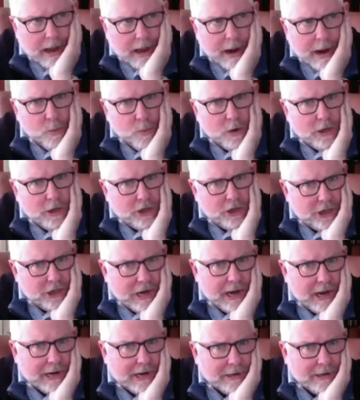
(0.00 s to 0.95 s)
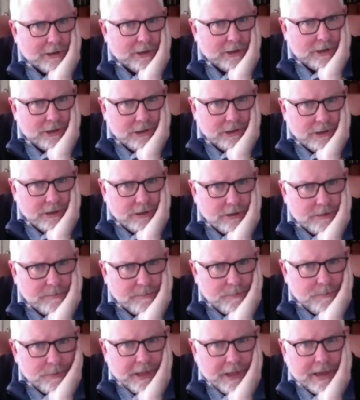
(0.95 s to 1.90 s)
I would challenge
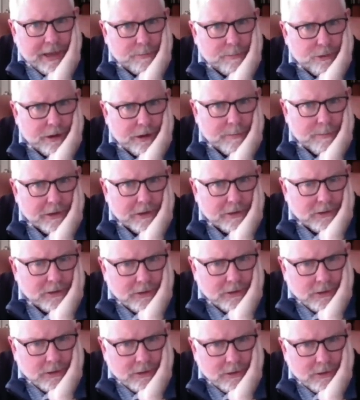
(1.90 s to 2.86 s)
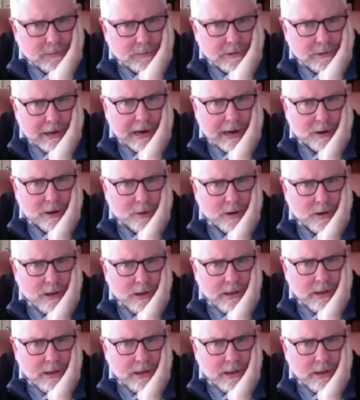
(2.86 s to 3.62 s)
that premise. Now,